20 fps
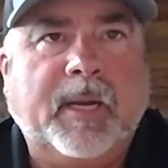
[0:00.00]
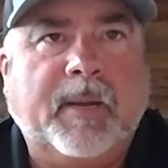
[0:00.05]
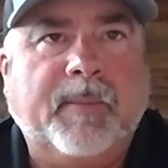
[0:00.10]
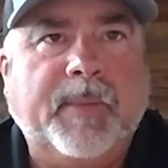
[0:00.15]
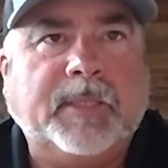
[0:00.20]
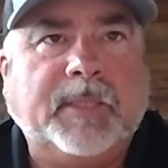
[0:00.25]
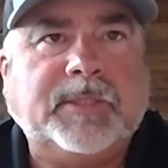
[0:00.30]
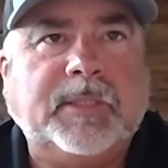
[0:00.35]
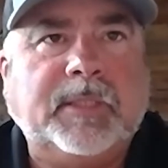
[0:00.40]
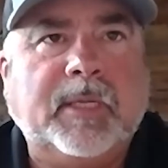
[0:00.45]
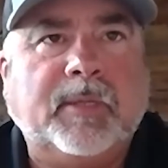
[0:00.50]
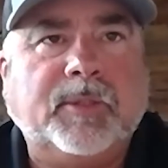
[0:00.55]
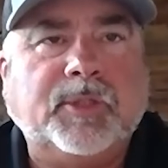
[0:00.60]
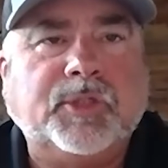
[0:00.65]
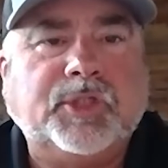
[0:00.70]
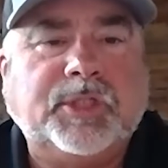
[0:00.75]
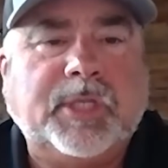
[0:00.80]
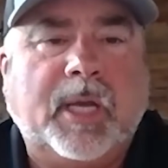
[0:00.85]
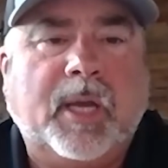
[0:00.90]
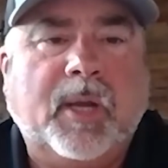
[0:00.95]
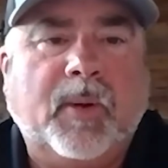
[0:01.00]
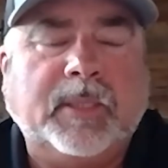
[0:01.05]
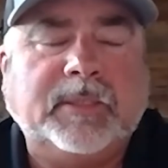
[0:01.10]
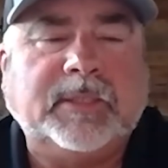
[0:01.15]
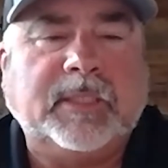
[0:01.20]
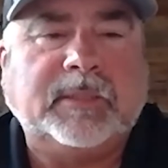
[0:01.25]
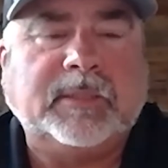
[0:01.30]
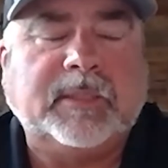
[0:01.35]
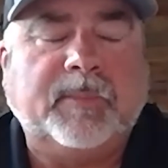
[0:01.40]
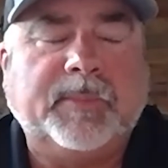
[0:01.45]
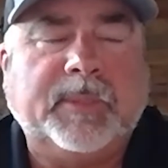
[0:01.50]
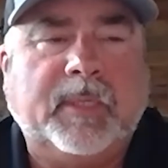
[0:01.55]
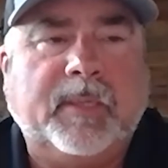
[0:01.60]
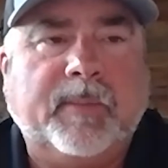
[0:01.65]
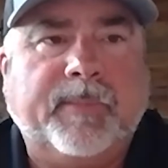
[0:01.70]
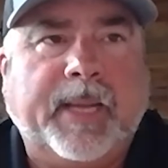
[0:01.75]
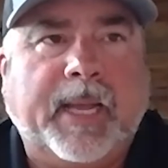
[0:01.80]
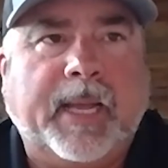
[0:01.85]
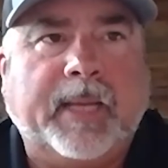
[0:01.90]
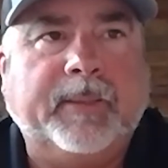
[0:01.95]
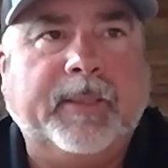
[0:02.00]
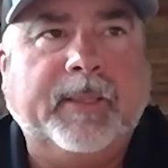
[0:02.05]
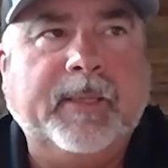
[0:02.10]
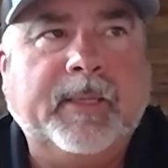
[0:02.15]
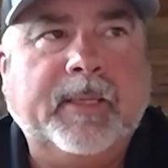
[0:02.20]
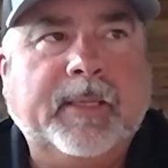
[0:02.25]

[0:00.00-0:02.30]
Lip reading: mentioned on the show, I said something about,